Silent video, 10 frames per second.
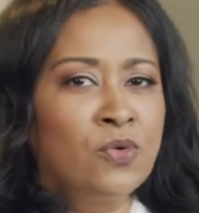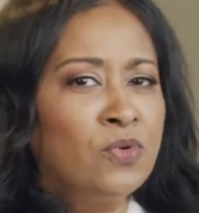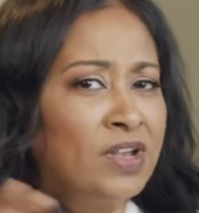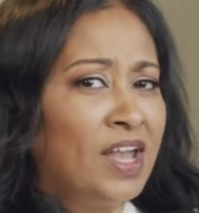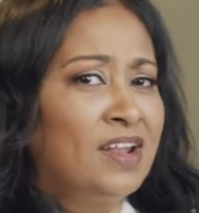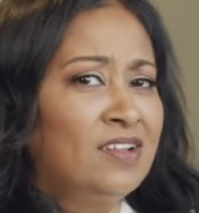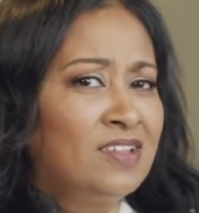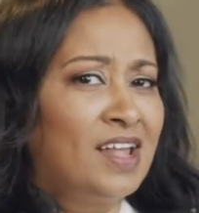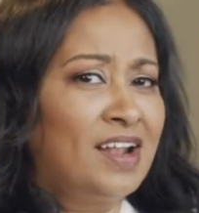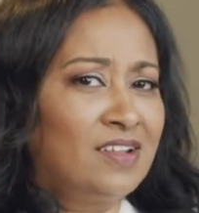We'll get into
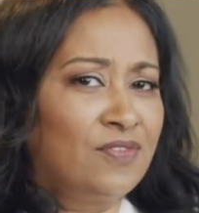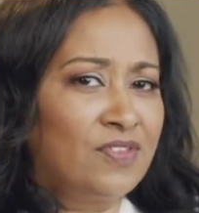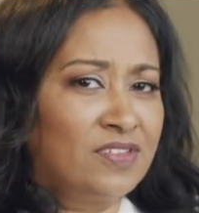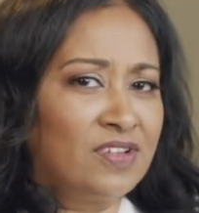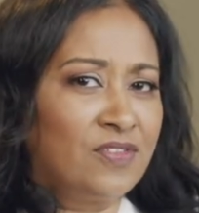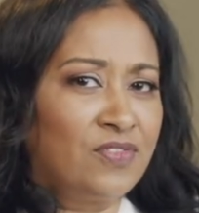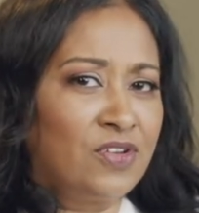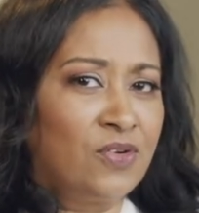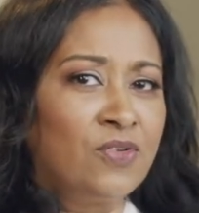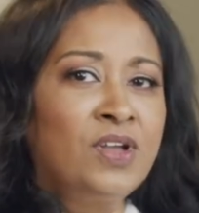that difference in a
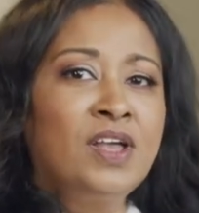few.